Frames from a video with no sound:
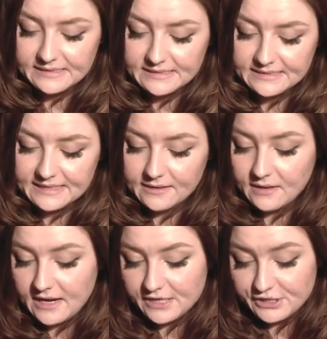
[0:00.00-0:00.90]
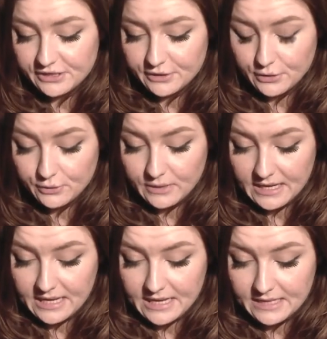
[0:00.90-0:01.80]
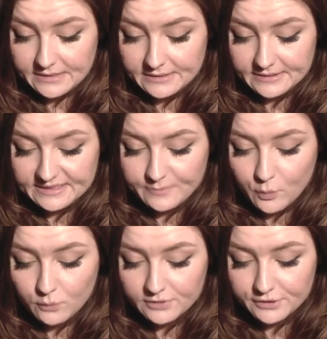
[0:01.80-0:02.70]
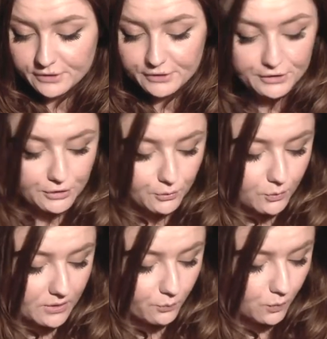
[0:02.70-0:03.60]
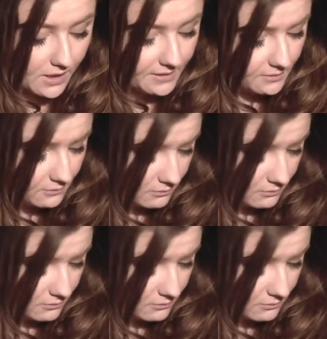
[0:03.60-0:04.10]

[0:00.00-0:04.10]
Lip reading: is a single eyeshadow in Smolder 211.